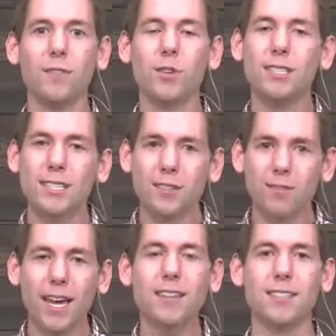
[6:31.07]
for the
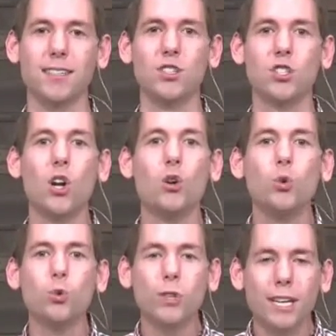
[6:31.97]
disadvantaged
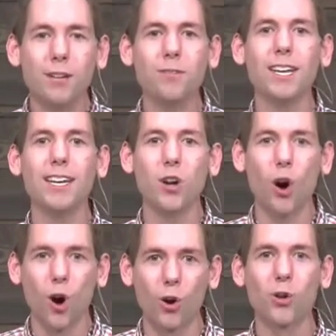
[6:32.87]
who live in
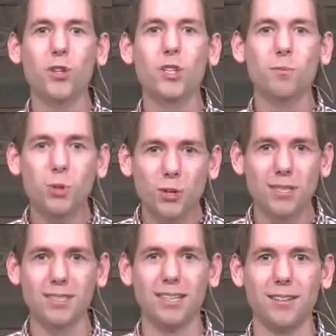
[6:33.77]
our
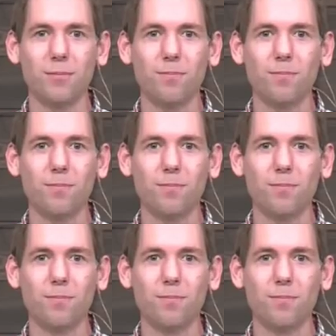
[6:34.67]
community.